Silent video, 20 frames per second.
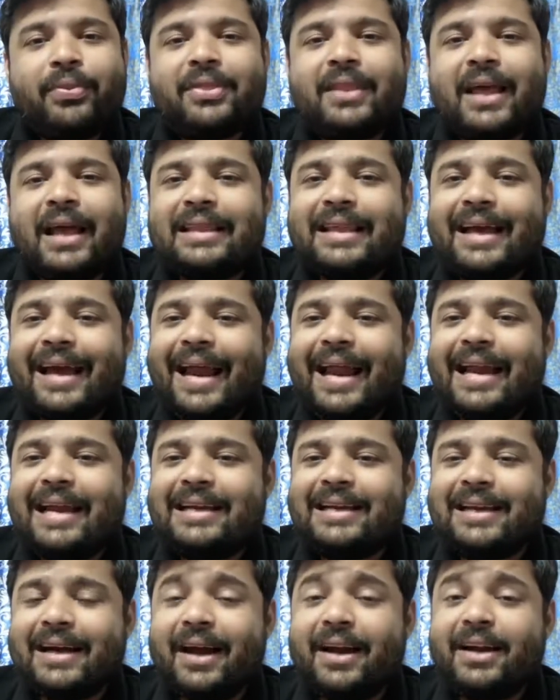that the
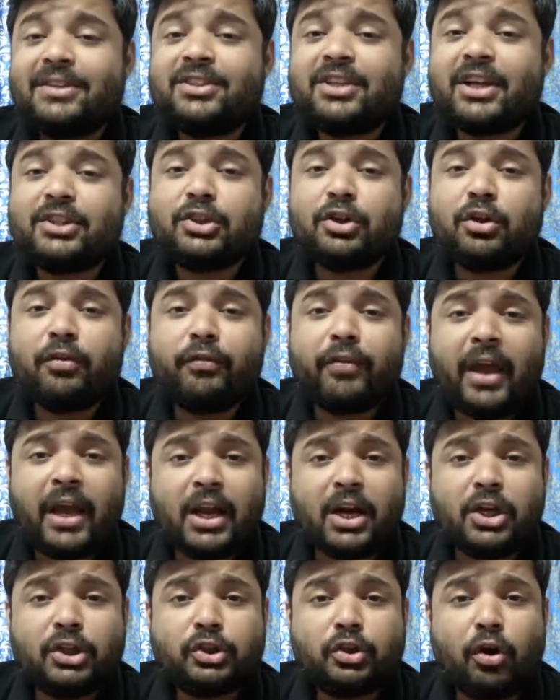entire section of
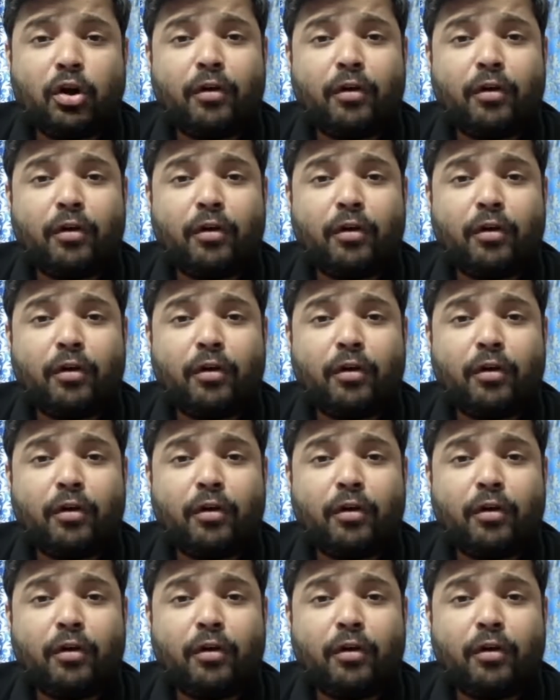English